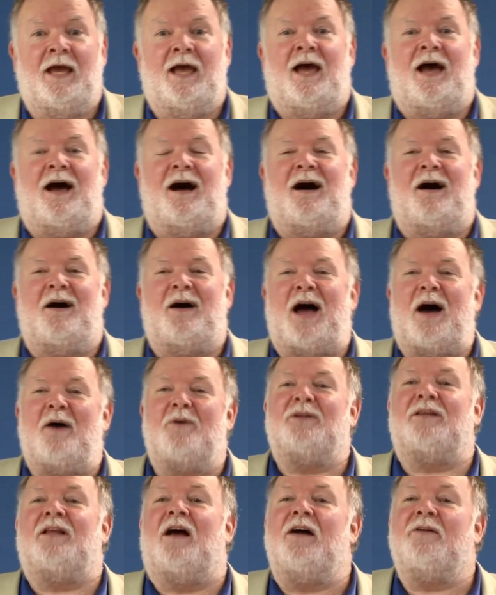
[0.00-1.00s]
Uh, I
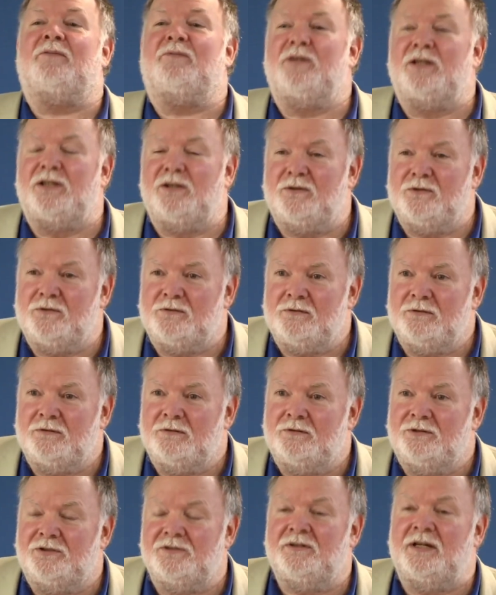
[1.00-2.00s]
would like for you
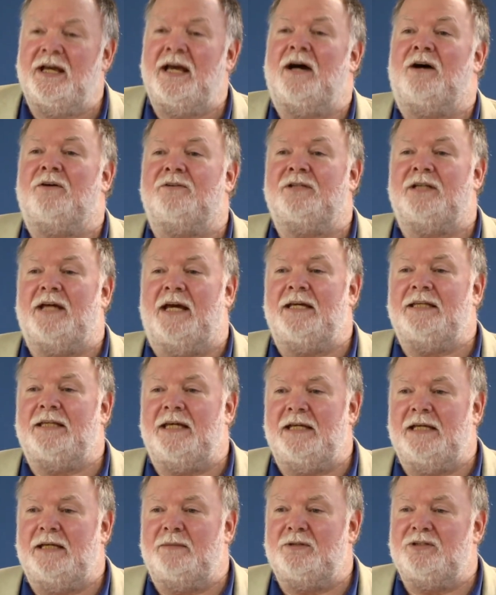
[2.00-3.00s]
to now take
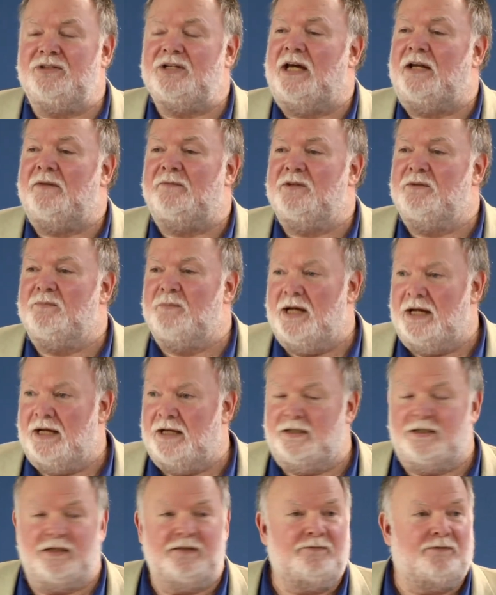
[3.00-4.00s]
that image out of your
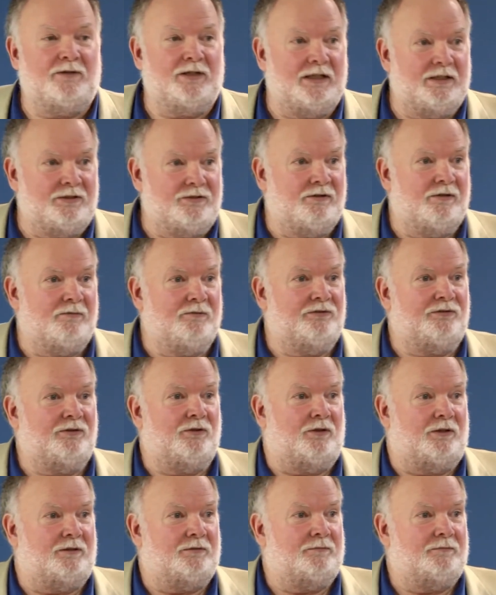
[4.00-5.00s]
mind and forget you ever saw it.